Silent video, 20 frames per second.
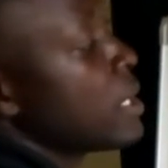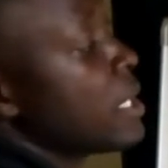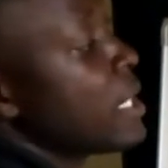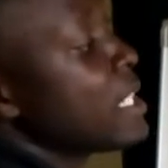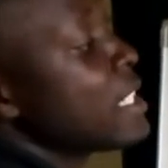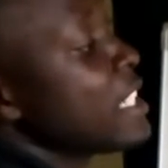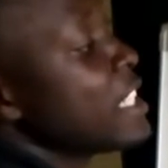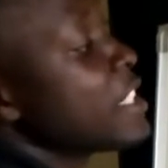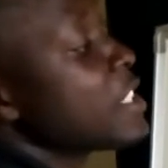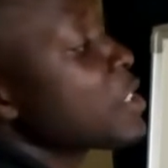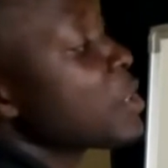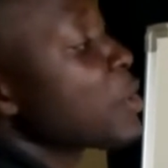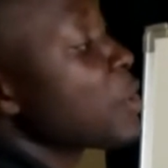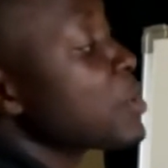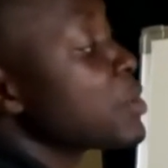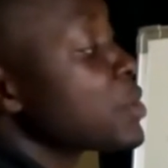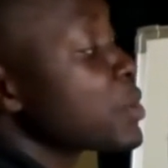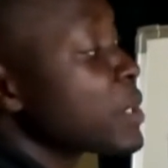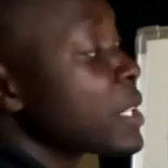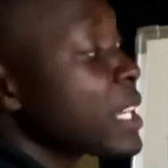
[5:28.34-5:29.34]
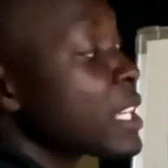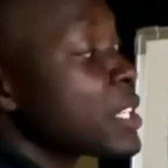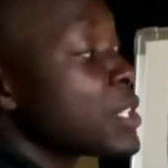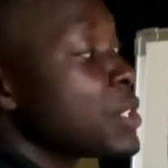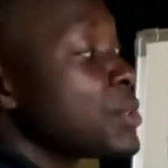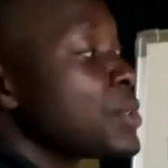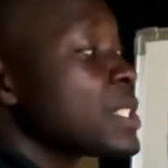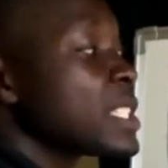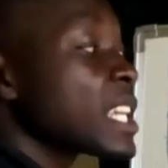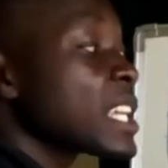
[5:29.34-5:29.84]
then its conjugate,
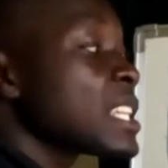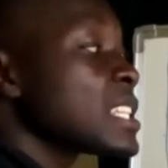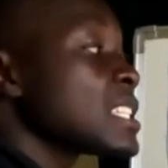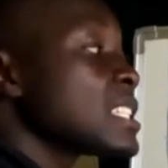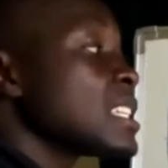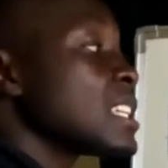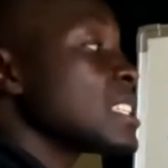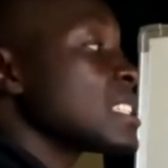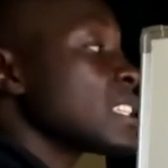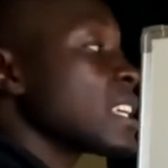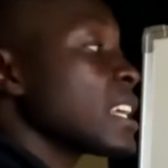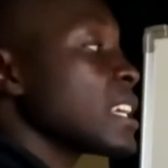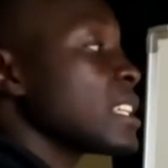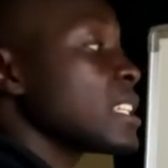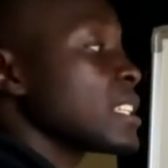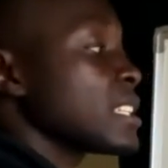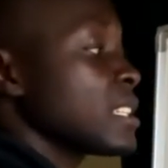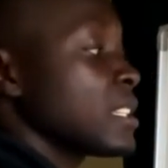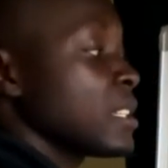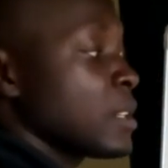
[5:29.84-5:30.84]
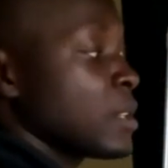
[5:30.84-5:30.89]
you change the sign.